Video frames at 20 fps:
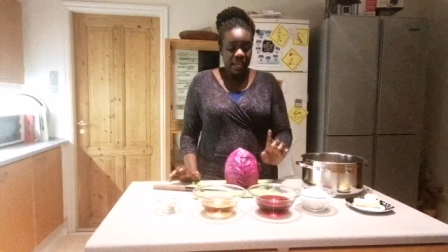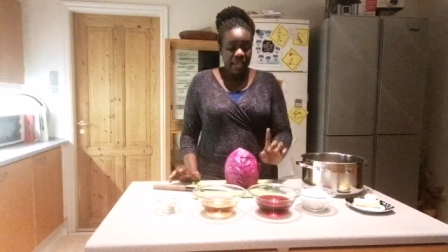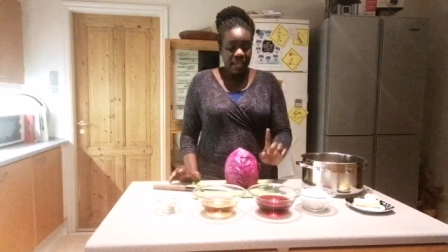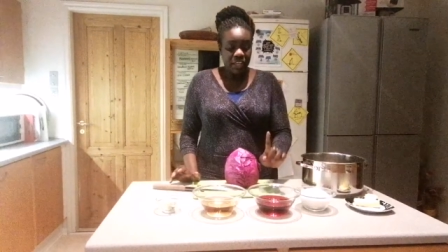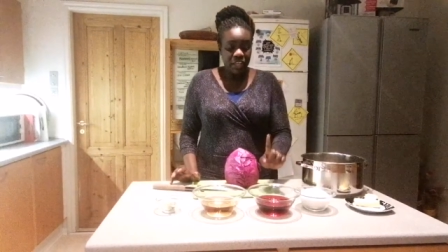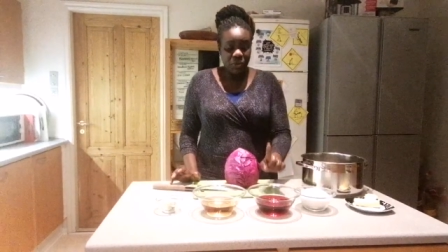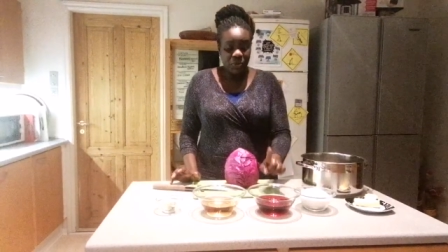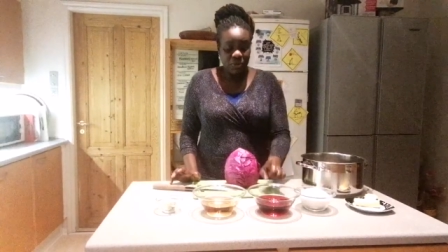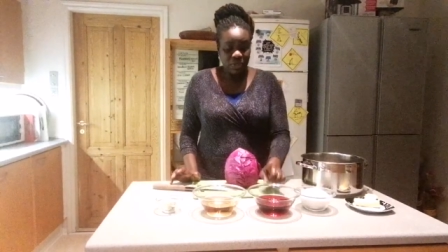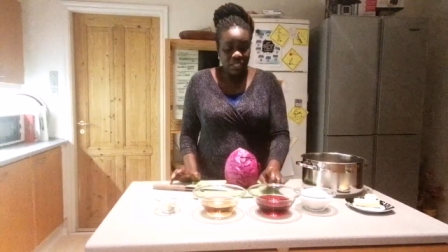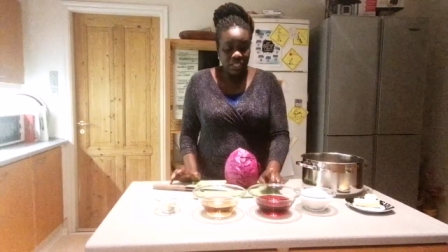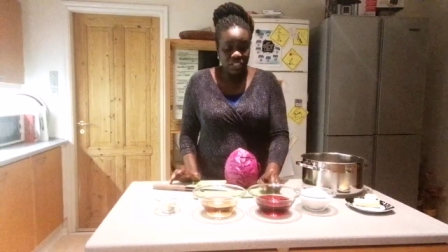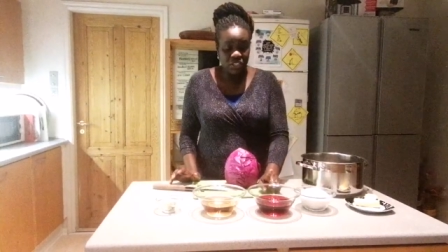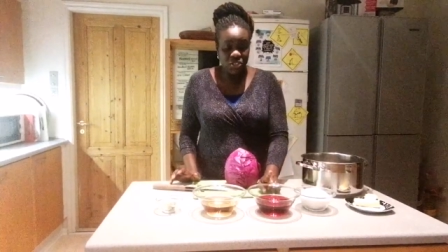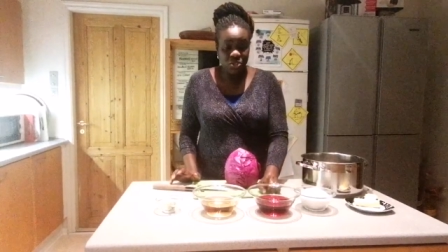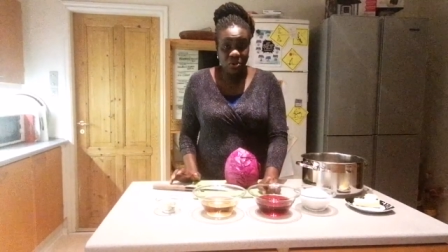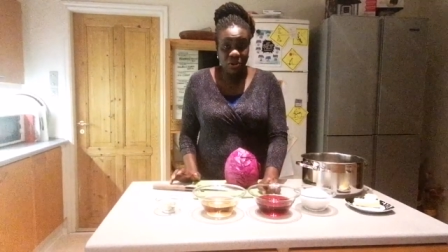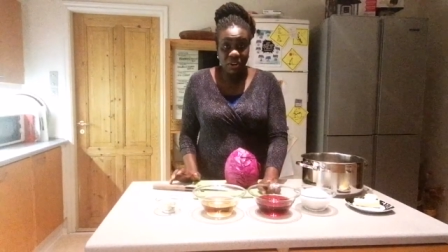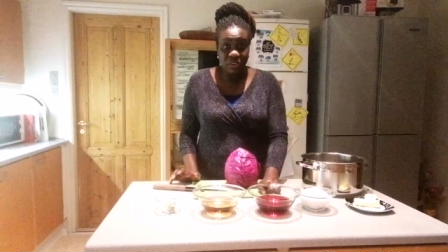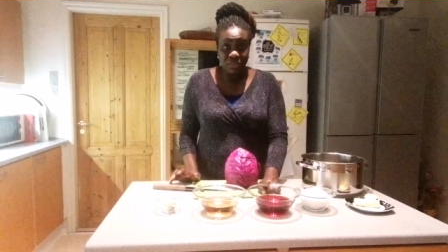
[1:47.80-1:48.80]
You will need
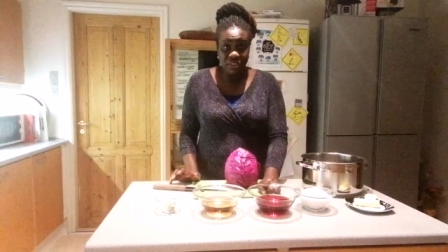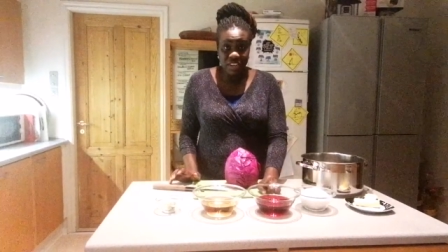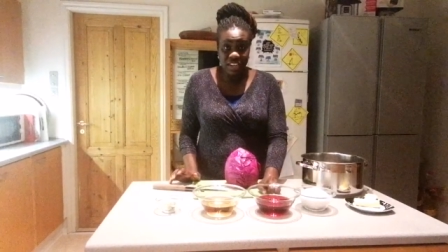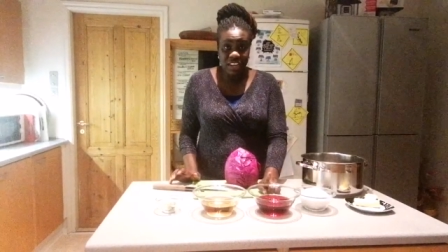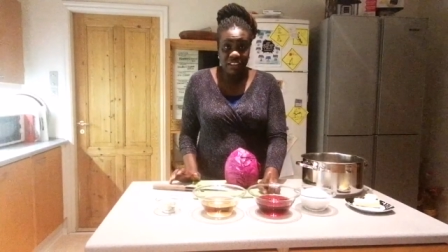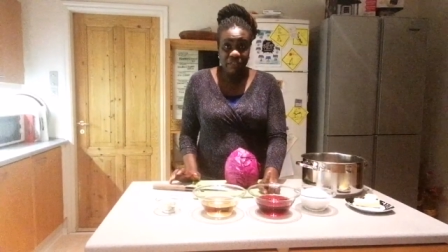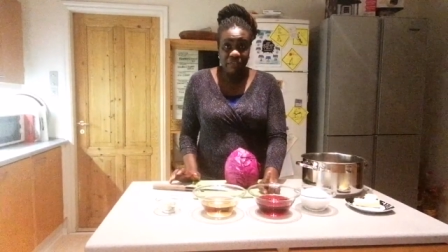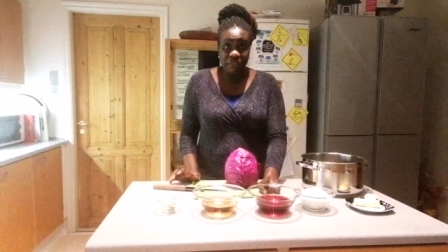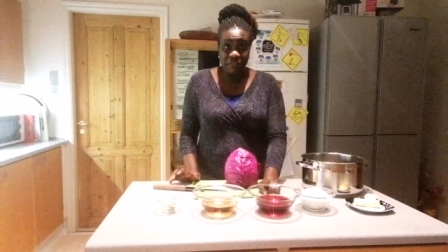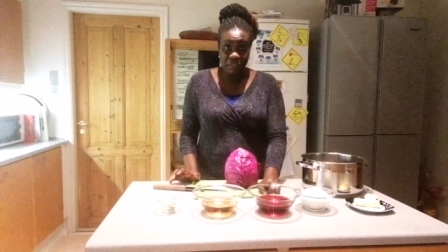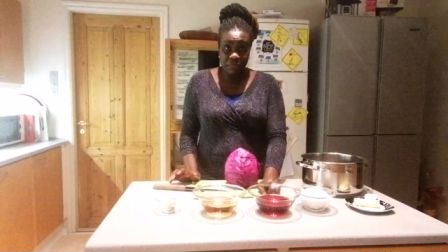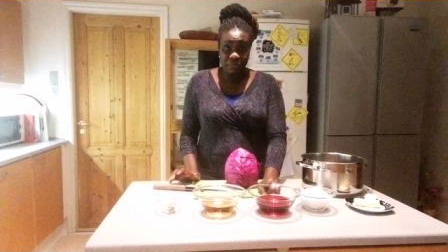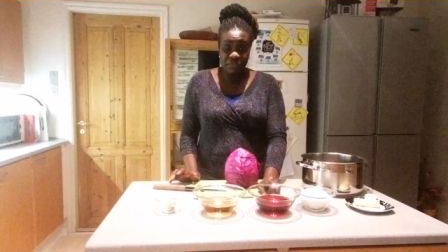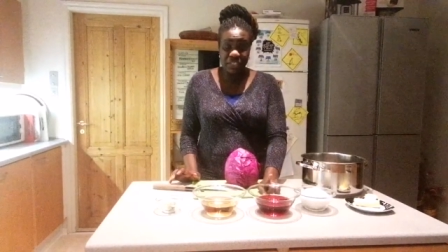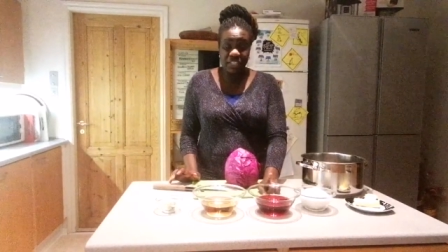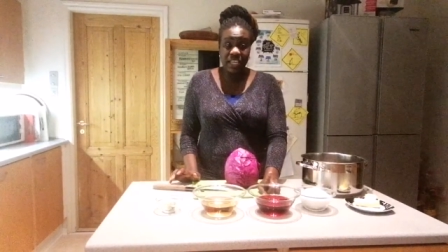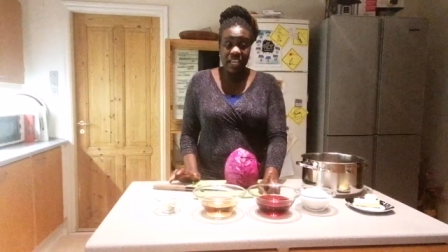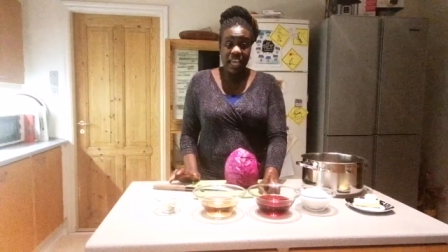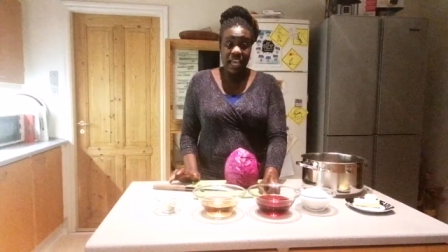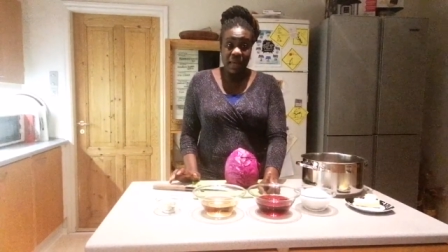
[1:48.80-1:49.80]

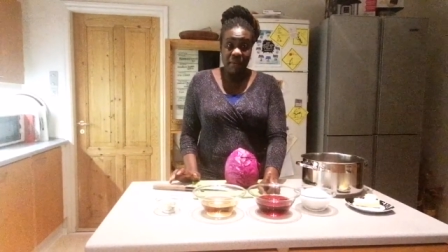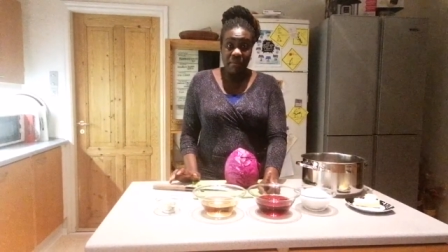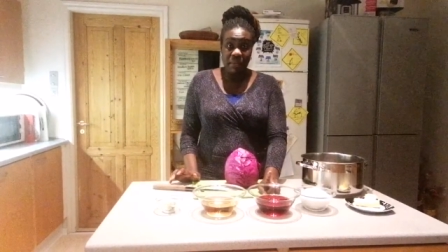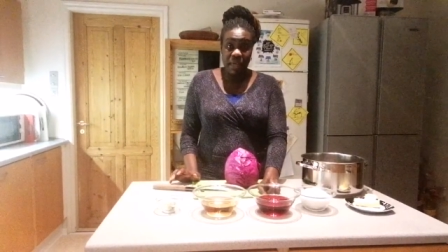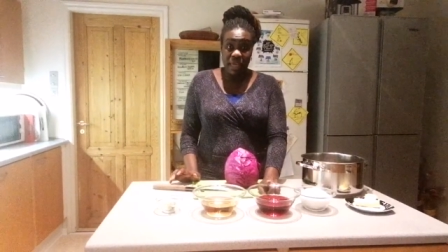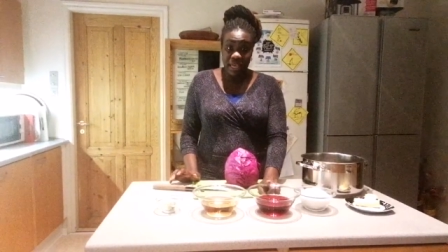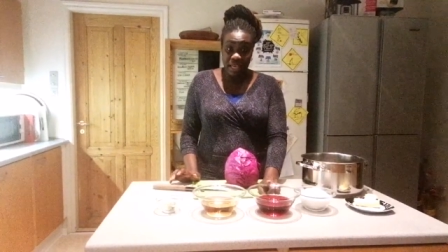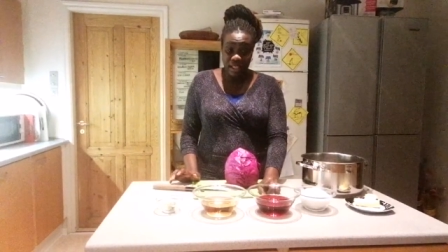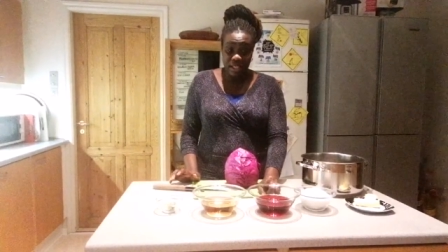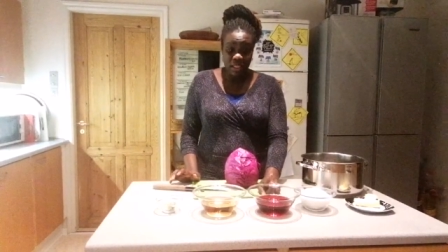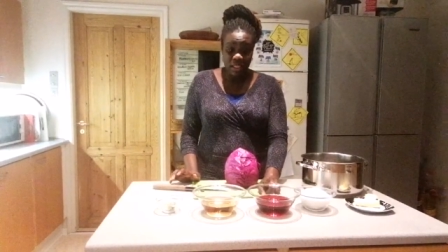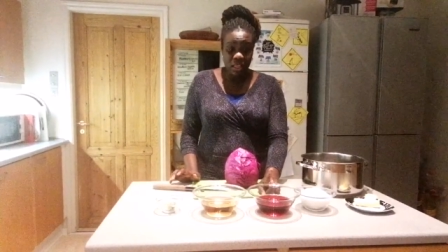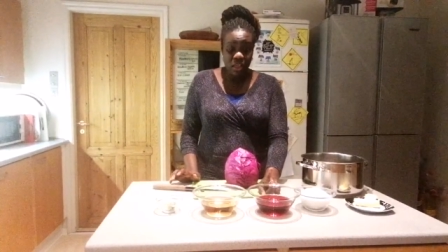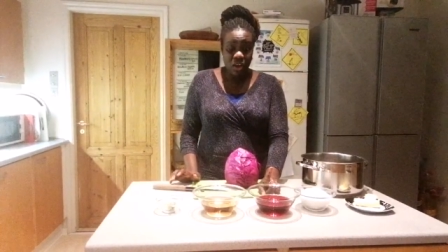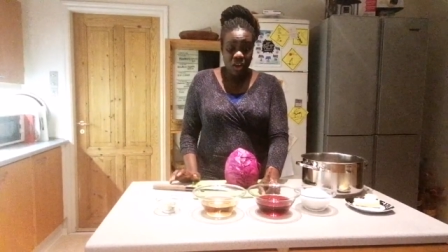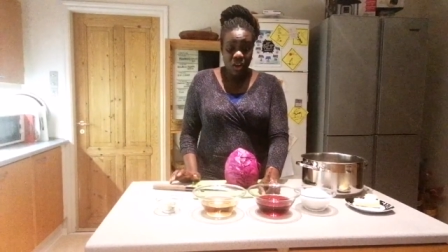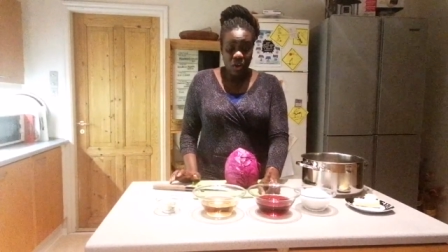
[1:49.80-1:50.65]
250 ml